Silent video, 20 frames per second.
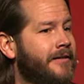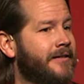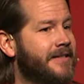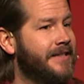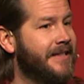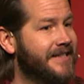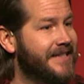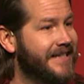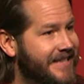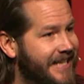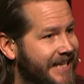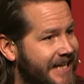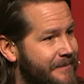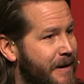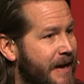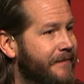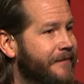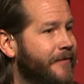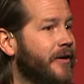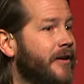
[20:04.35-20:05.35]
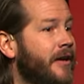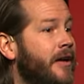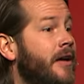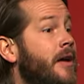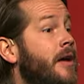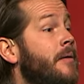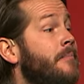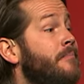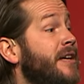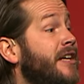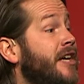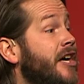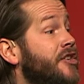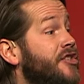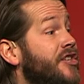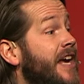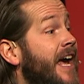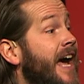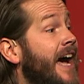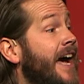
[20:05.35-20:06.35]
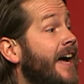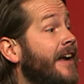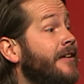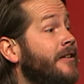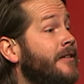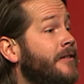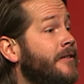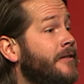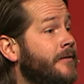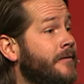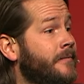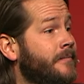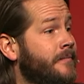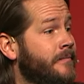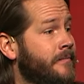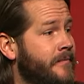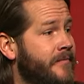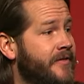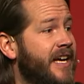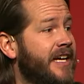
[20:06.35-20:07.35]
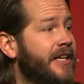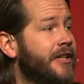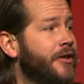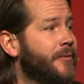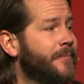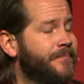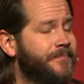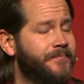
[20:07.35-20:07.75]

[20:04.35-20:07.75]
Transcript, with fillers: This is a team effort because she had. Thank you.